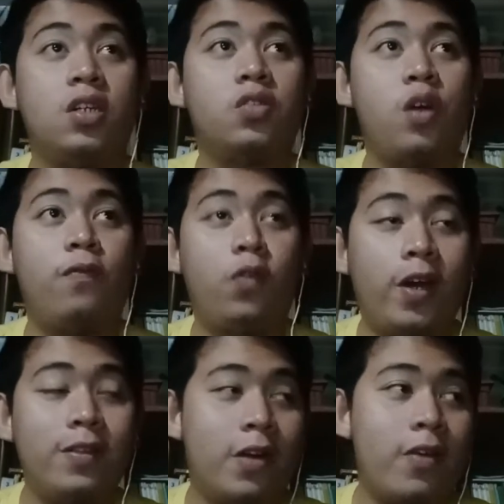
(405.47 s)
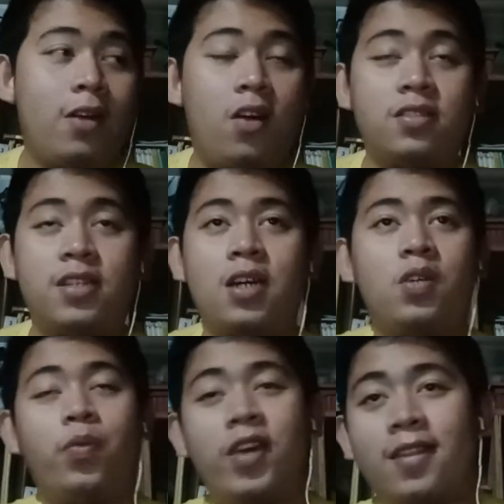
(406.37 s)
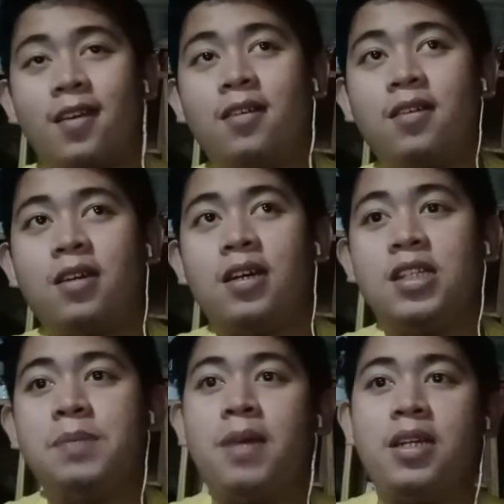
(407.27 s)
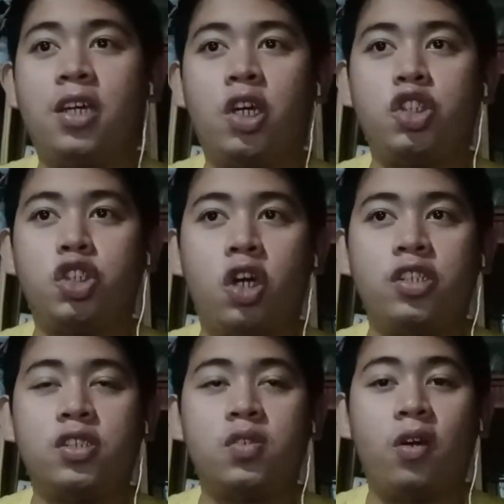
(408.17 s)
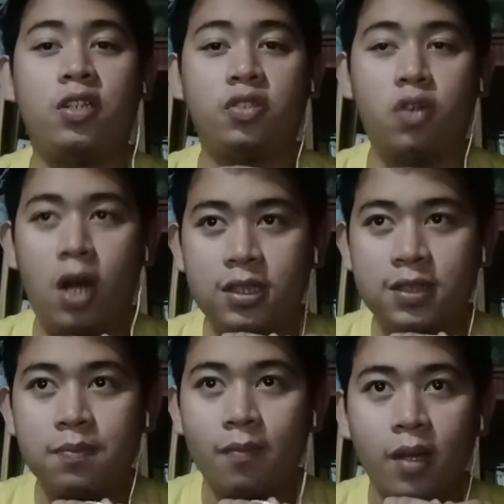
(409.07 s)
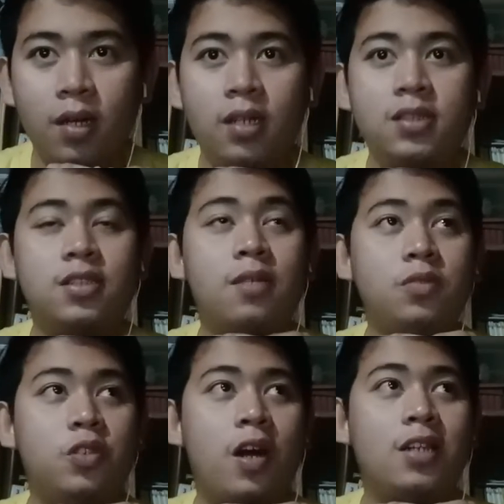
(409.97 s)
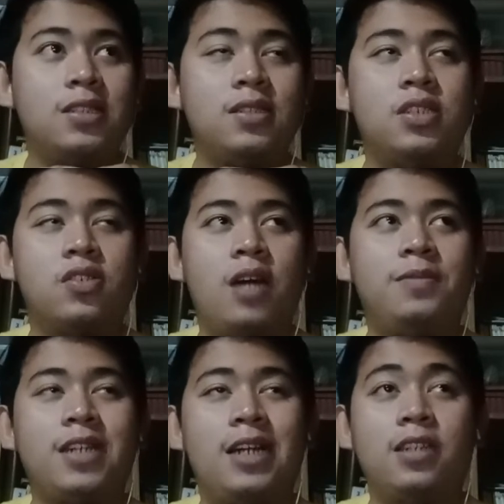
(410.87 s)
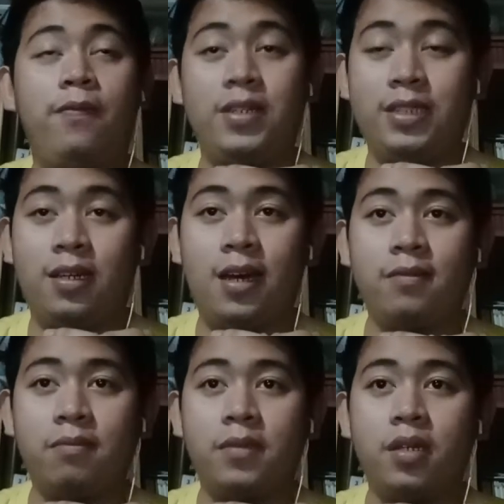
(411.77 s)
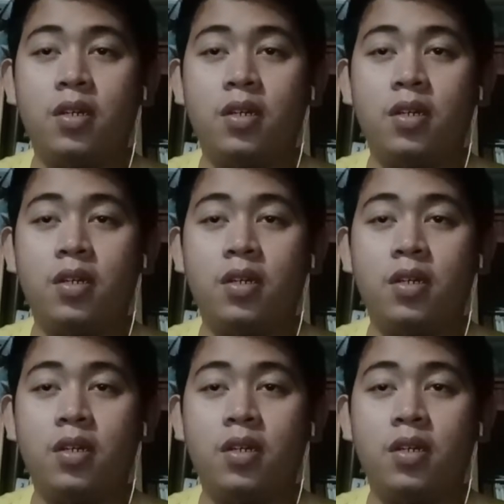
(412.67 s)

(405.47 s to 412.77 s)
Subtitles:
the medications or the drugs. Some drugs describes as a vesicant, so because they control